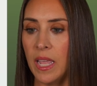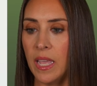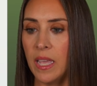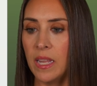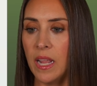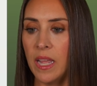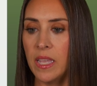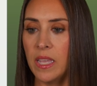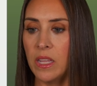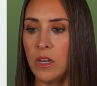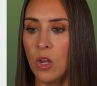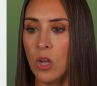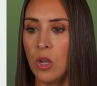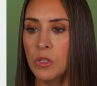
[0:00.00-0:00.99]
and I
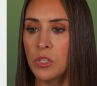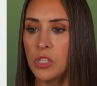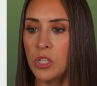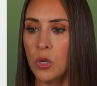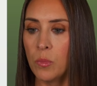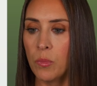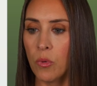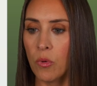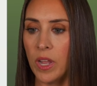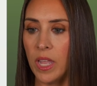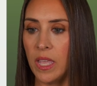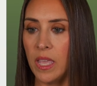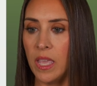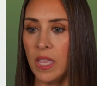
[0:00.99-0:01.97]
can also
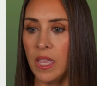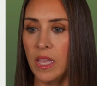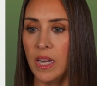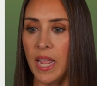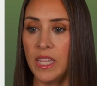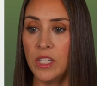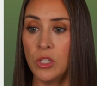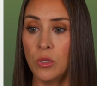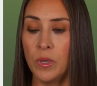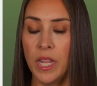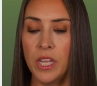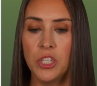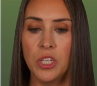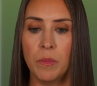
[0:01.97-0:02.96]
bring in a
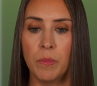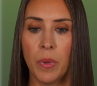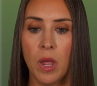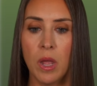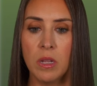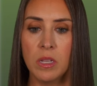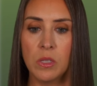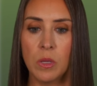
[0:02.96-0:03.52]
donation box.